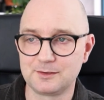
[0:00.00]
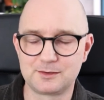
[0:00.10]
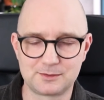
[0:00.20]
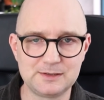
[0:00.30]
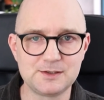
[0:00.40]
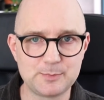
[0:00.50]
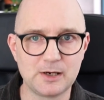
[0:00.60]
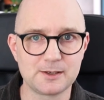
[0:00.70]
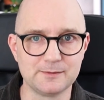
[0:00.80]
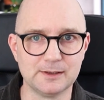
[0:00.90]
this is
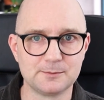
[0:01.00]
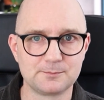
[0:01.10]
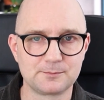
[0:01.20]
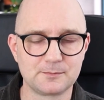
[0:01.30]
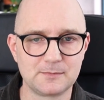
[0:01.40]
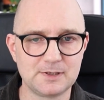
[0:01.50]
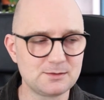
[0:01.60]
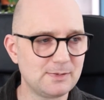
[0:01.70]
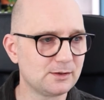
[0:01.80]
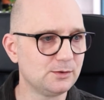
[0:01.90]
part of it. It doesn't
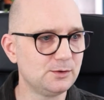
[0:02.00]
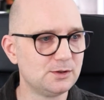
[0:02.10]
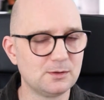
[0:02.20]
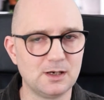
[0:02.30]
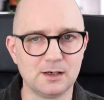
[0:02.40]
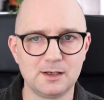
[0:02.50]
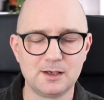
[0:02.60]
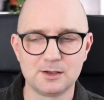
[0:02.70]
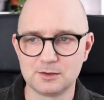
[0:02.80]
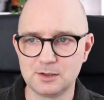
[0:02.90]
matter who you are.
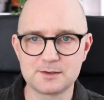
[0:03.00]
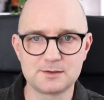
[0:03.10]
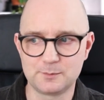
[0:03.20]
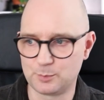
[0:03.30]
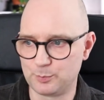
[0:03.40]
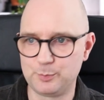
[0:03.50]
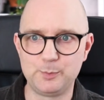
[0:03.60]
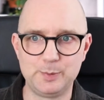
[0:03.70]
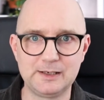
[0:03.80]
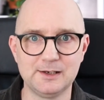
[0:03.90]
Lots of
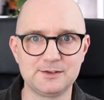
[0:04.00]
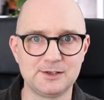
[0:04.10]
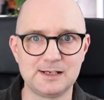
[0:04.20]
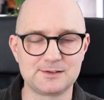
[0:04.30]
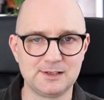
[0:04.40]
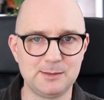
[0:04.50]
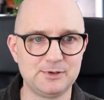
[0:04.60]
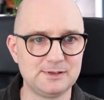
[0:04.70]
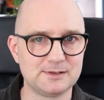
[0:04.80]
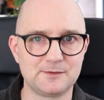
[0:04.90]
big internet
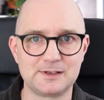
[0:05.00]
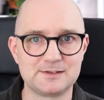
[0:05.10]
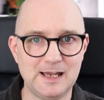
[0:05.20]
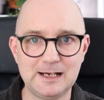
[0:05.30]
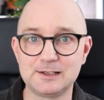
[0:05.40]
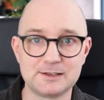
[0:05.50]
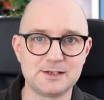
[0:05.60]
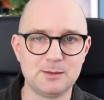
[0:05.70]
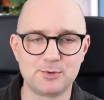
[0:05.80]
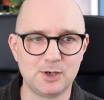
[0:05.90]
celebrities have exactly the
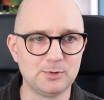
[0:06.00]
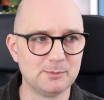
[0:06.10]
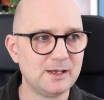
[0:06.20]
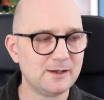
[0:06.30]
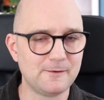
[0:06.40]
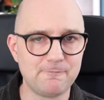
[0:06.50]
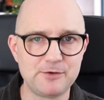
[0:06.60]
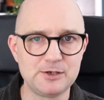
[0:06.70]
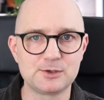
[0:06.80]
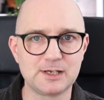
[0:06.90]
same problem. They
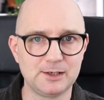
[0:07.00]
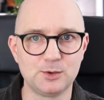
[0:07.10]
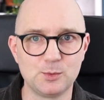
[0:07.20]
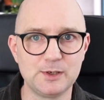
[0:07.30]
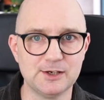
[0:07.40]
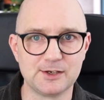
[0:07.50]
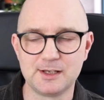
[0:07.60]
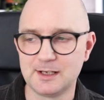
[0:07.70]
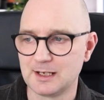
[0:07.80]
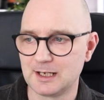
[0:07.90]
feel kind of weird.
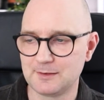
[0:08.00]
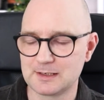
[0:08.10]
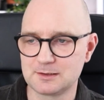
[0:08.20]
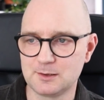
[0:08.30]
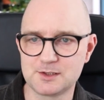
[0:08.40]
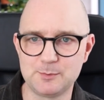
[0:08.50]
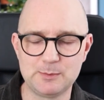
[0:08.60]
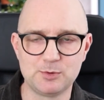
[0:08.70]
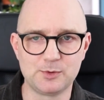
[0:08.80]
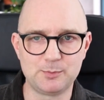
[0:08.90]
I've asked lots of
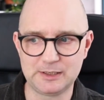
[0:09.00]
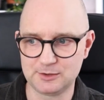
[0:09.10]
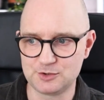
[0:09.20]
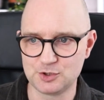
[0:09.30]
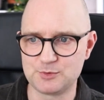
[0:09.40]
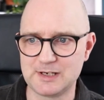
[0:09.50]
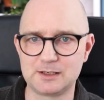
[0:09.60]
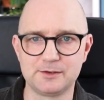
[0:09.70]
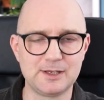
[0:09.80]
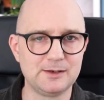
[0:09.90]
people with big YouTube
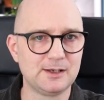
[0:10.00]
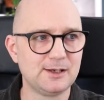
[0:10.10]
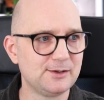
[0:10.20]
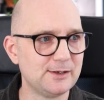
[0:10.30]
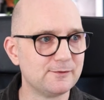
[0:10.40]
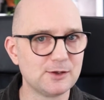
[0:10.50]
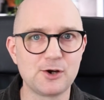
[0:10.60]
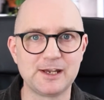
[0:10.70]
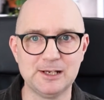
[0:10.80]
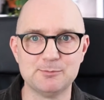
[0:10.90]
channels, they vlog
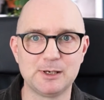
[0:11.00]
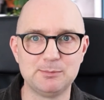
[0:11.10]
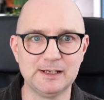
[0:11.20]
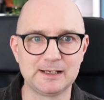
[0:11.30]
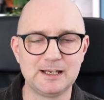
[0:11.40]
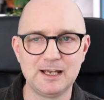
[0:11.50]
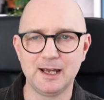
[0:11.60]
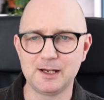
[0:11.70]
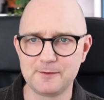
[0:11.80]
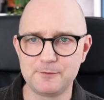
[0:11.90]
in public
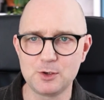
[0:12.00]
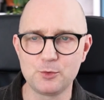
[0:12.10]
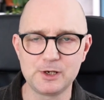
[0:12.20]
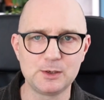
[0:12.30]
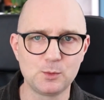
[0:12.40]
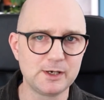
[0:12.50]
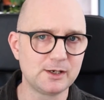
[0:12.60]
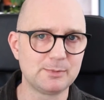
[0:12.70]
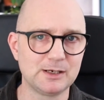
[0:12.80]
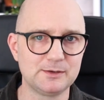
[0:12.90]
and they feel really weird
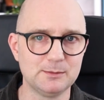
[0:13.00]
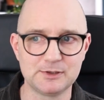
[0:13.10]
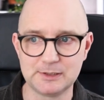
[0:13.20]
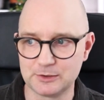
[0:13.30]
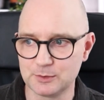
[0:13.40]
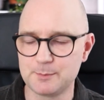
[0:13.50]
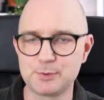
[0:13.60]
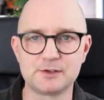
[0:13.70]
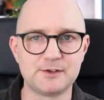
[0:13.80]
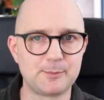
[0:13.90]
about it, but they do it
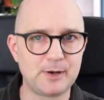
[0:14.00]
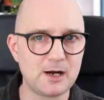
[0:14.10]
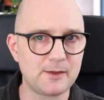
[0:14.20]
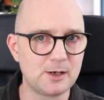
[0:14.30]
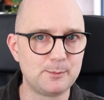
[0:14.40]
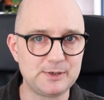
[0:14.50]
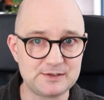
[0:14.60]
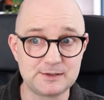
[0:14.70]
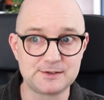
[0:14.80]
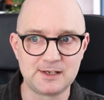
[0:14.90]
because it's part of their
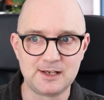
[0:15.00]
business